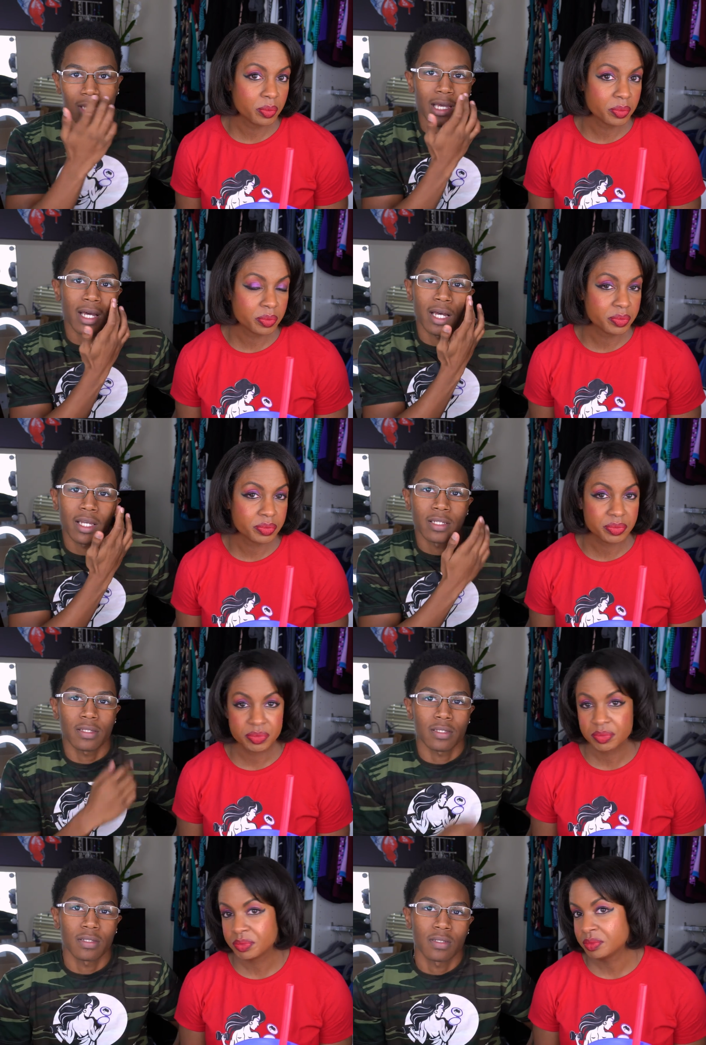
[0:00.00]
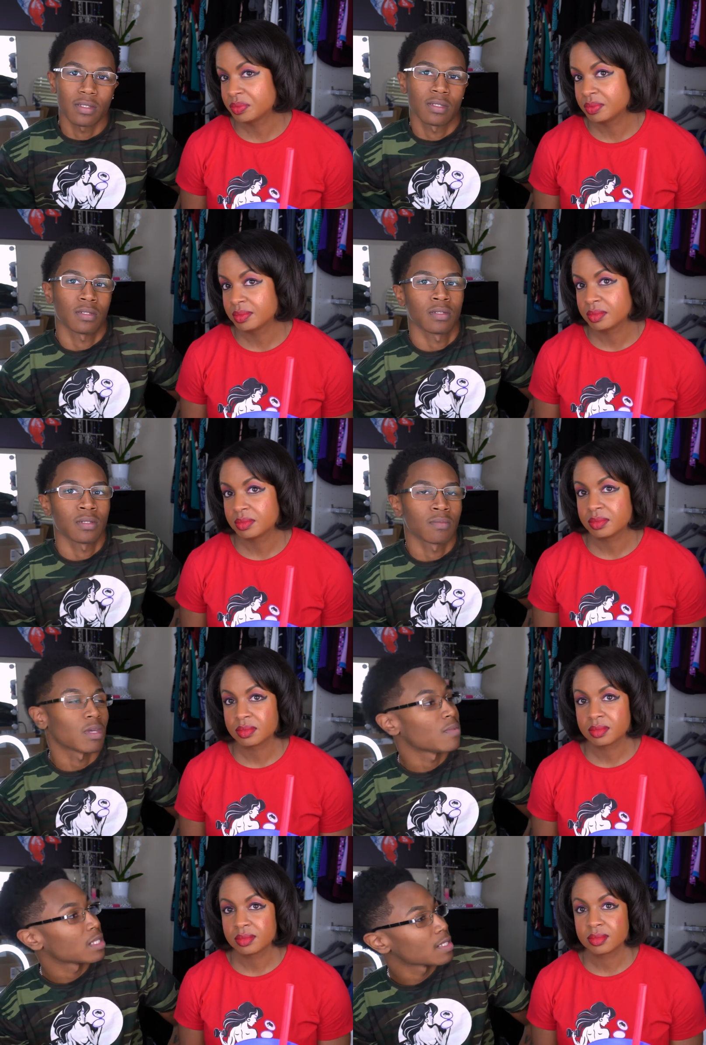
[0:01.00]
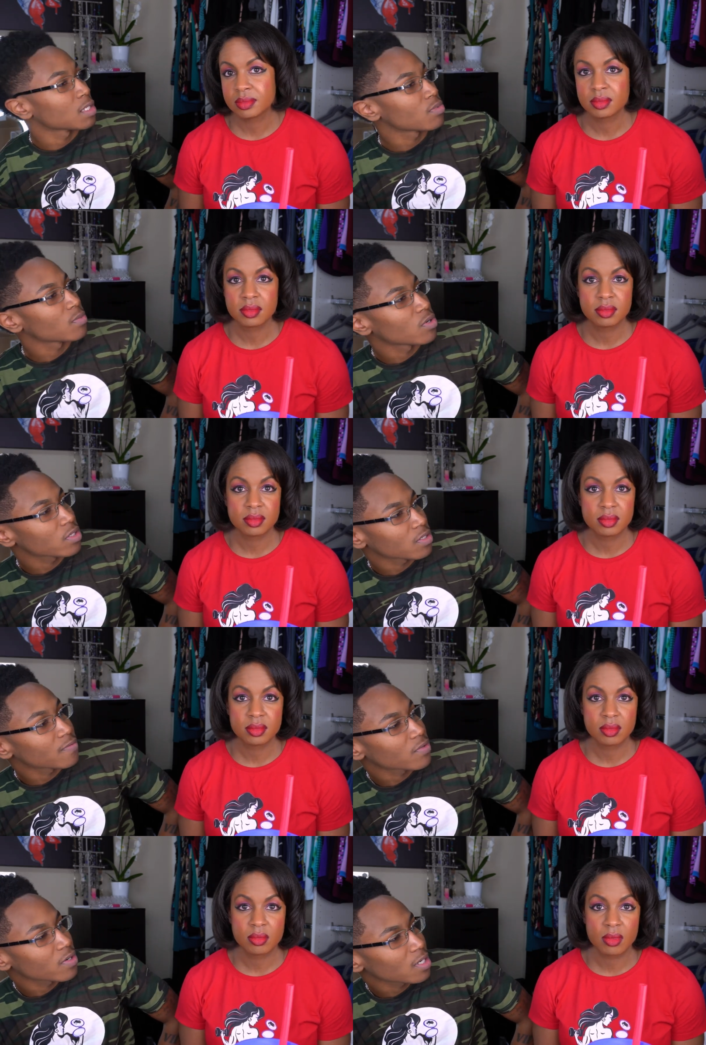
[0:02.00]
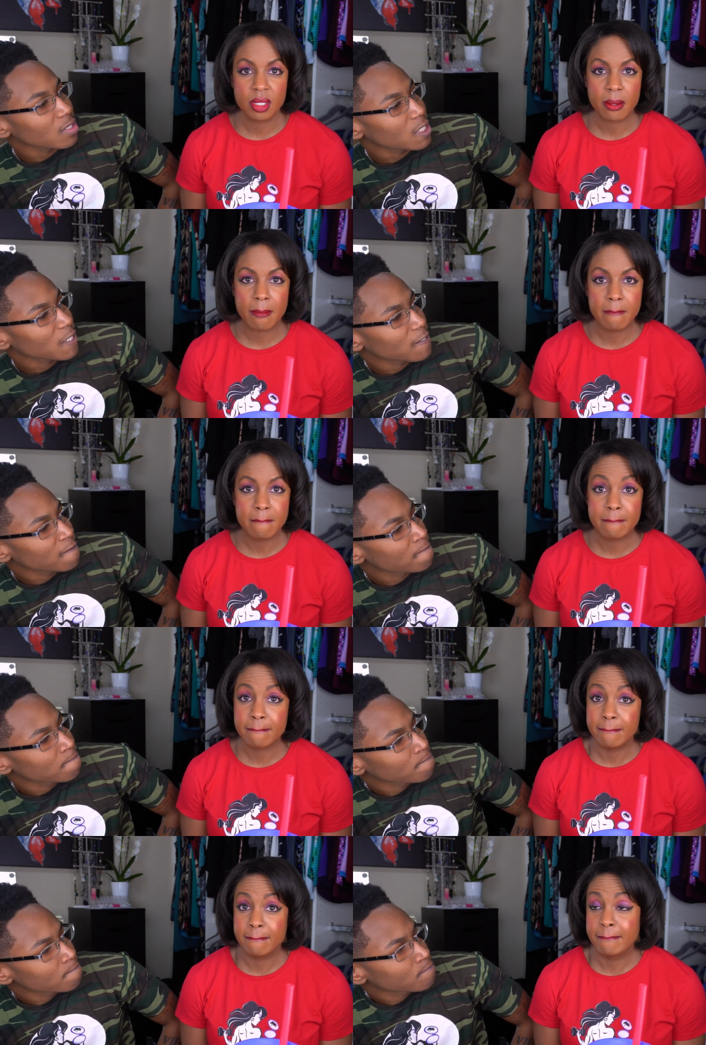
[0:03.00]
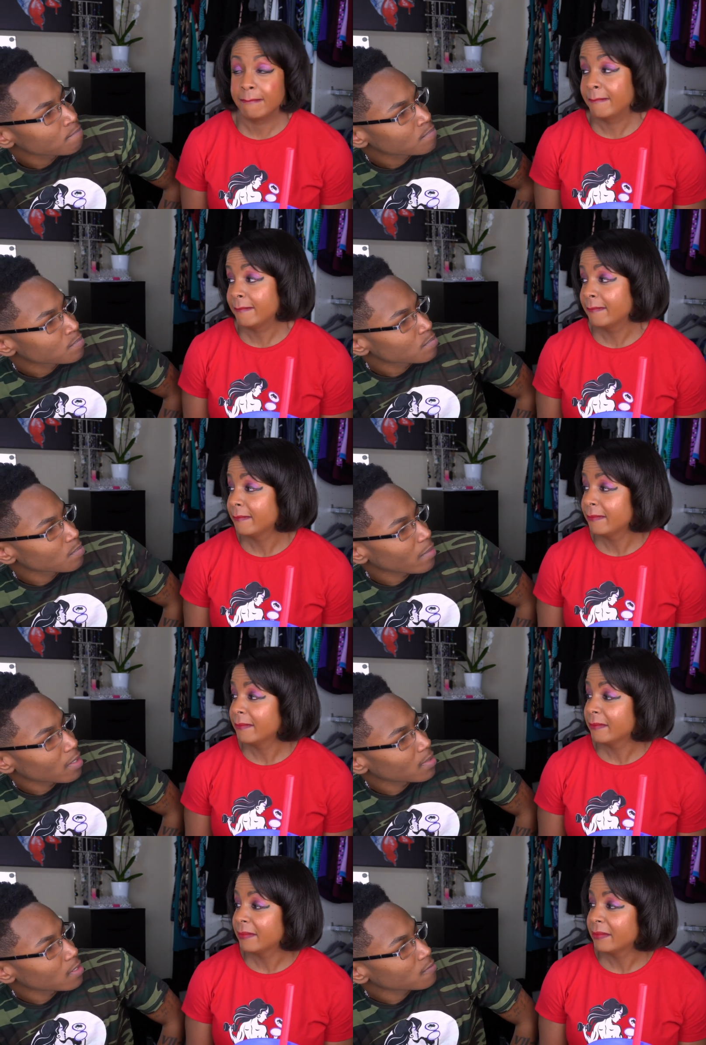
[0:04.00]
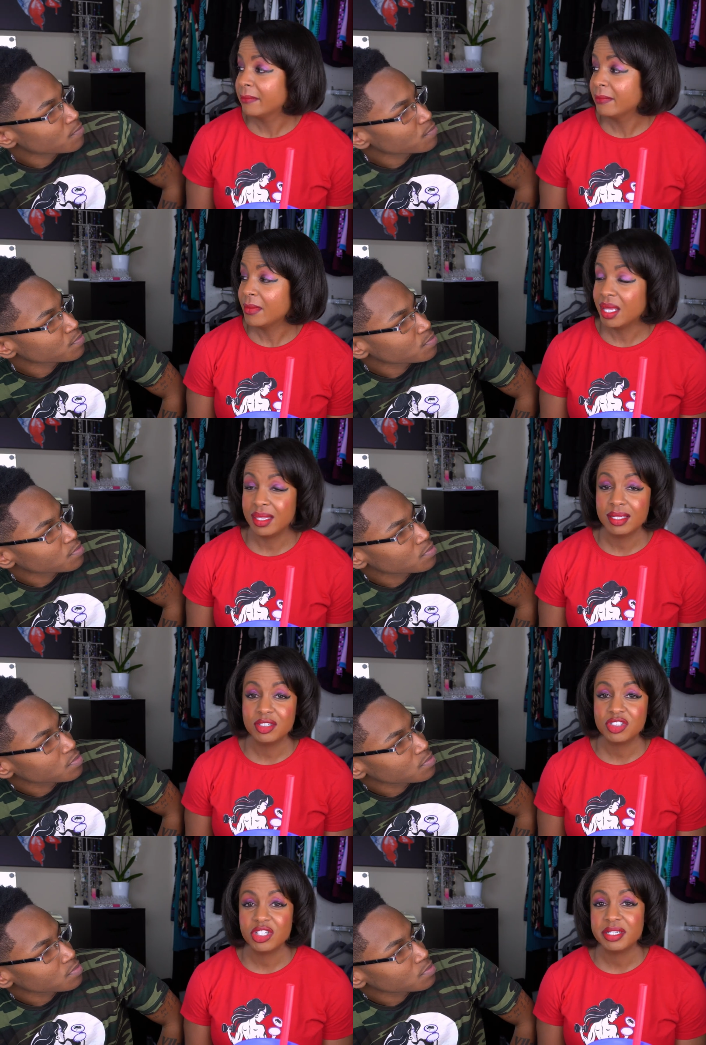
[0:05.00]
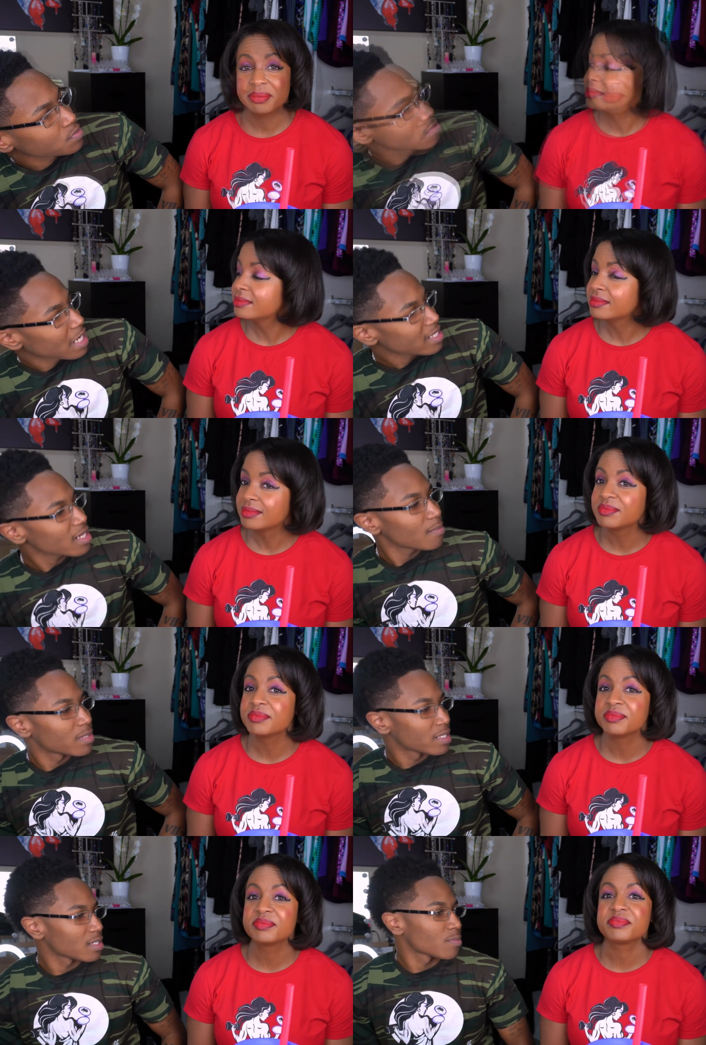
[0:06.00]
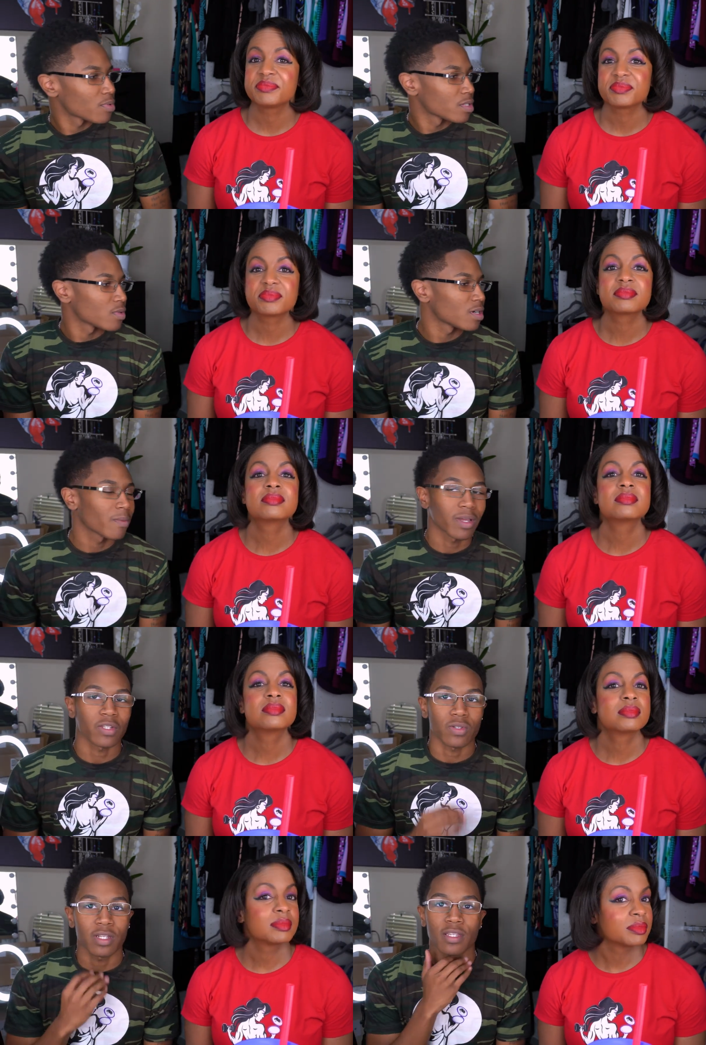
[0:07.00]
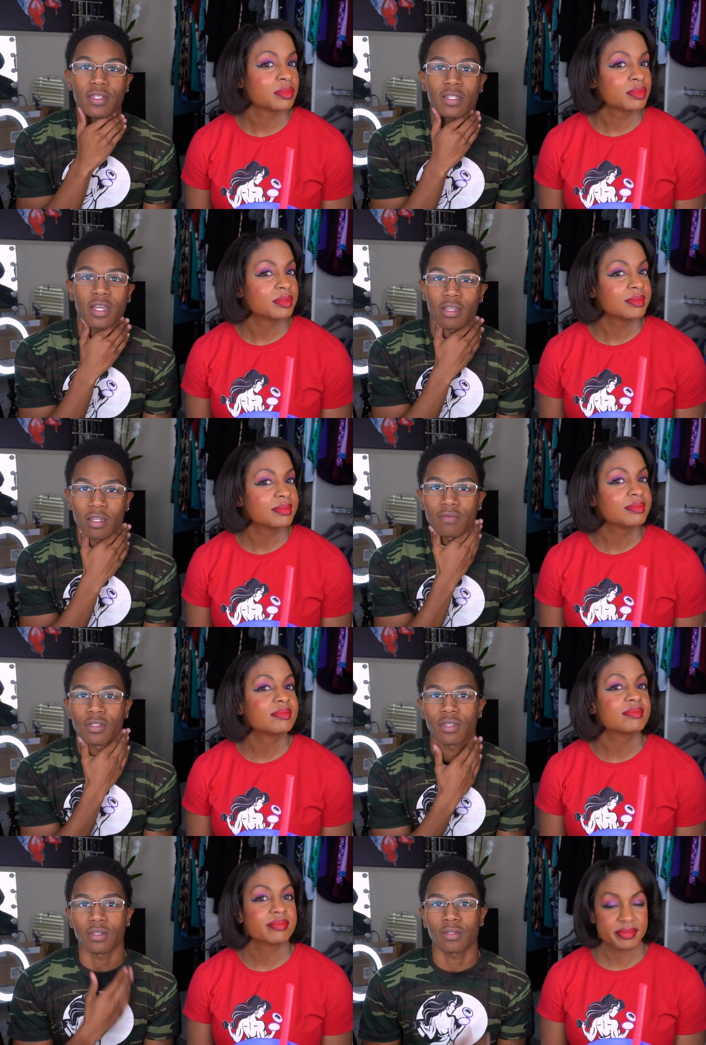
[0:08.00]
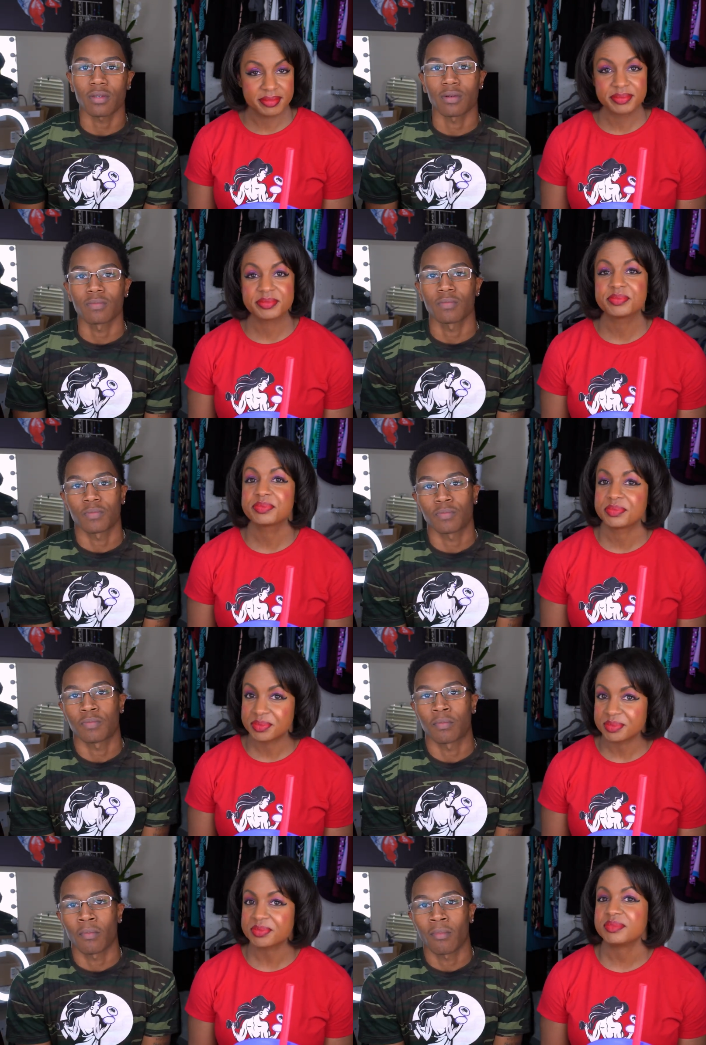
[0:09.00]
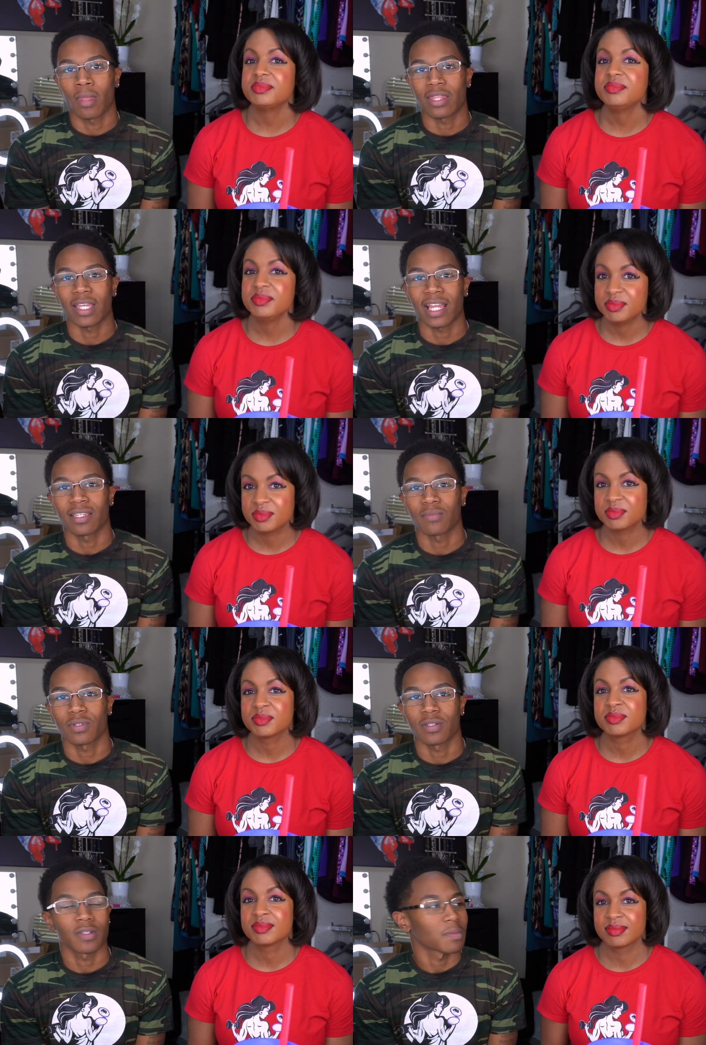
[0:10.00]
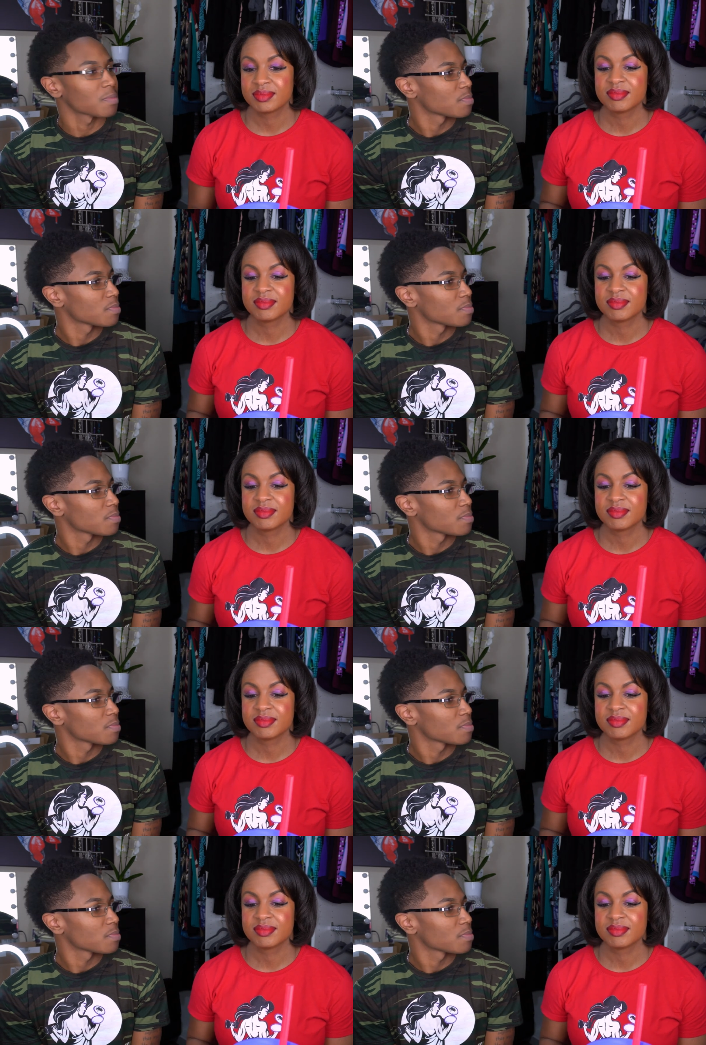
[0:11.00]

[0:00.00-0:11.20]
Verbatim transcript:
Speaker 1: the eyes, maybe a little bit more to the forehead, maybe. I
Speaker 2: think it looks good.
Speaker 1: I think I blended it pretty well. I made sure to get the neck and everything, so I think I did pretty good.